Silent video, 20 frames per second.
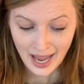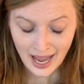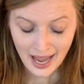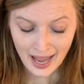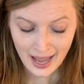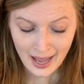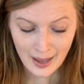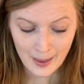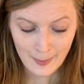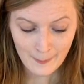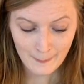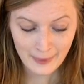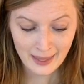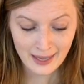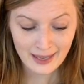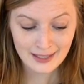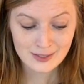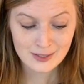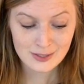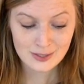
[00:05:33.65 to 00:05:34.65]
Um,
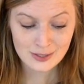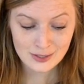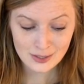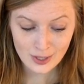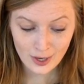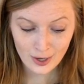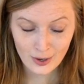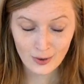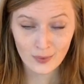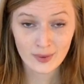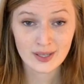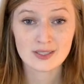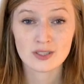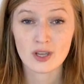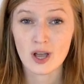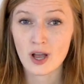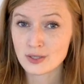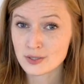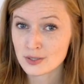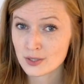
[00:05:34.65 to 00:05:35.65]
so it's
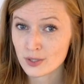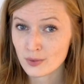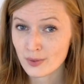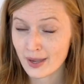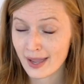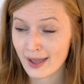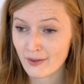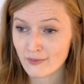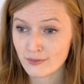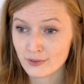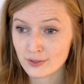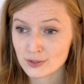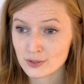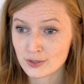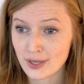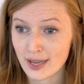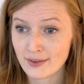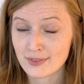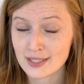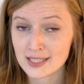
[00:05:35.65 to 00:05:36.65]
also helpful
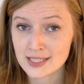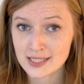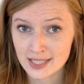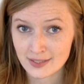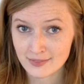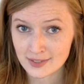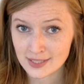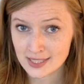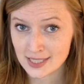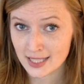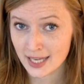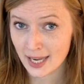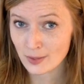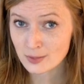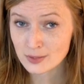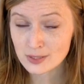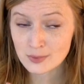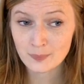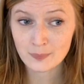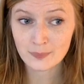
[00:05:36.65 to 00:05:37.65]
to have a savings
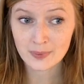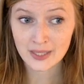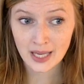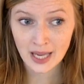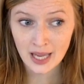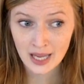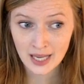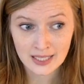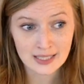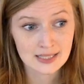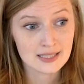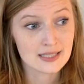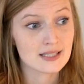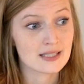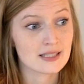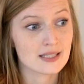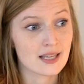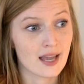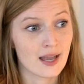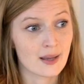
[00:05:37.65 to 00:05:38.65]
account
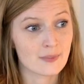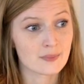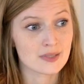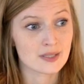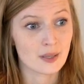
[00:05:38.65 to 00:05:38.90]
because um,